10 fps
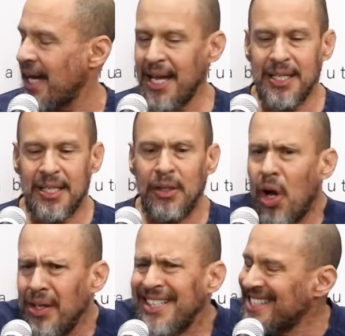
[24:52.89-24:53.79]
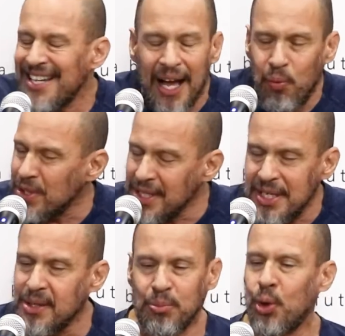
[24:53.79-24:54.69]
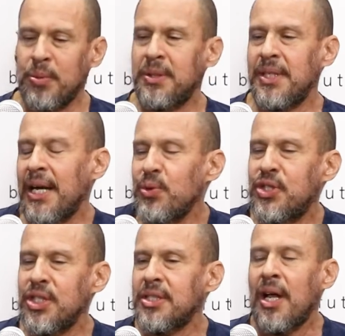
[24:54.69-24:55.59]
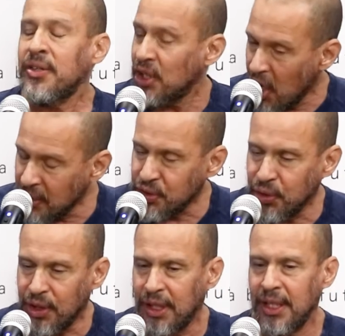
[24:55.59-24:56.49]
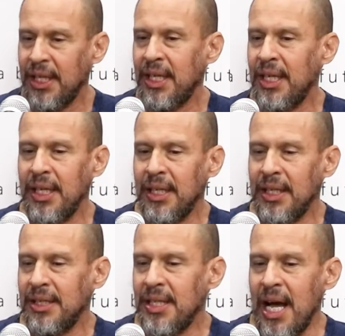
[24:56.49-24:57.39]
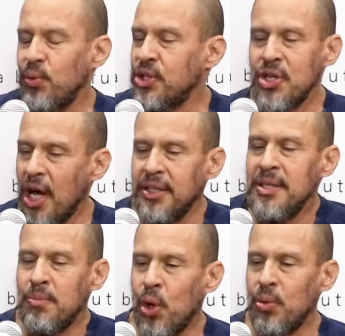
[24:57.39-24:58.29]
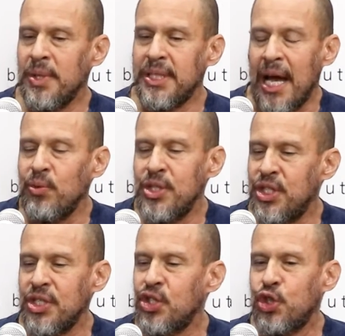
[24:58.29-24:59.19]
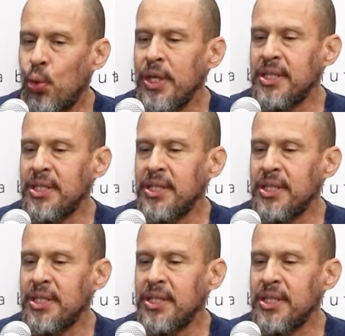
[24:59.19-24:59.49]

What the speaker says: and no, it's not. I wasn't in the moment. I was just, on the contrary. I was not in the moment. I was just doing